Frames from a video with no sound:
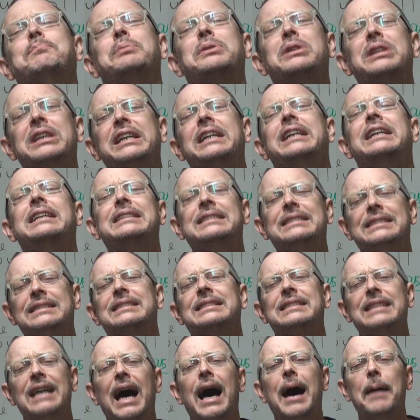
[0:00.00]
Please
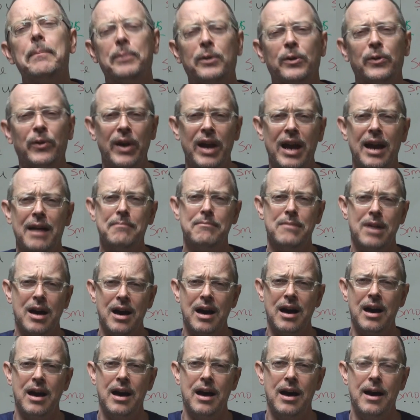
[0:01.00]
stop,
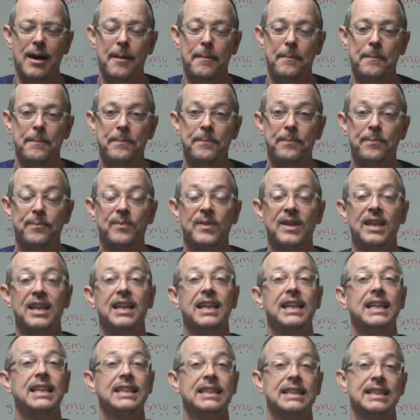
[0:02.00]
Grandma.
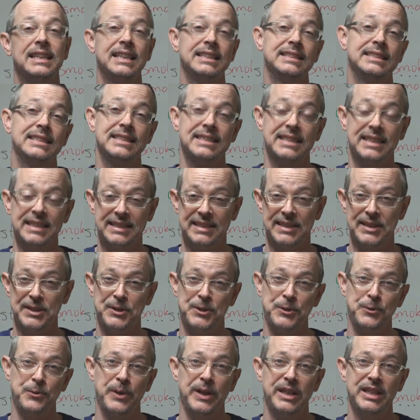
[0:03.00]
This is the
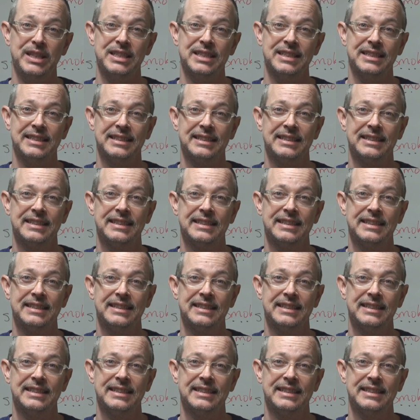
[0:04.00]
situation.